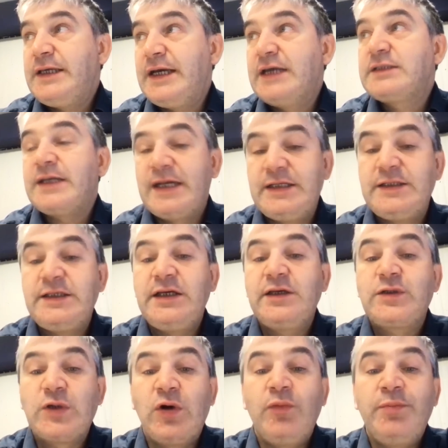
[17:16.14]
Yes, I
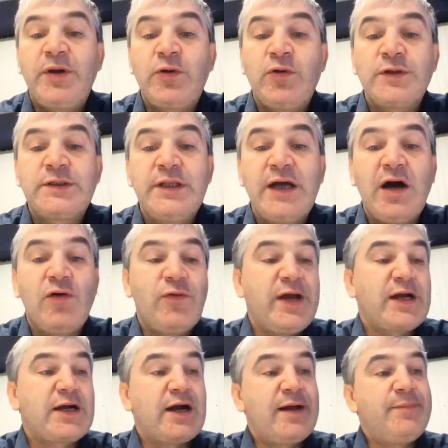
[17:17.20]
think so. Because now
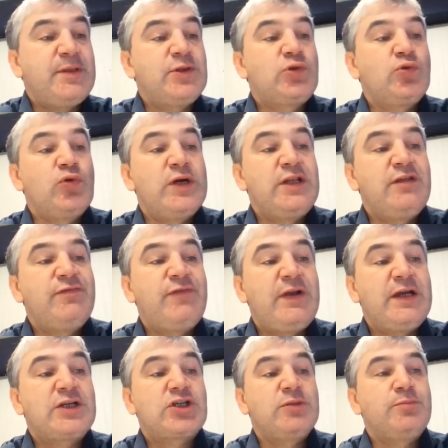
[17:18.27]
we're coming to an
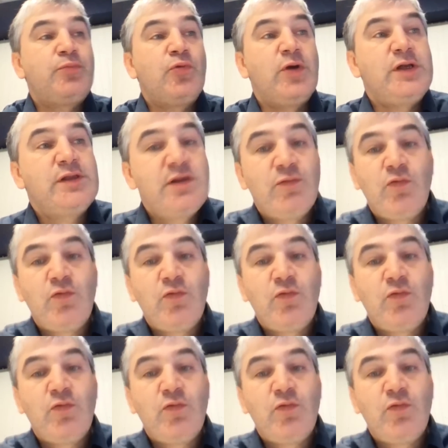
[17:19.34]
inflection point.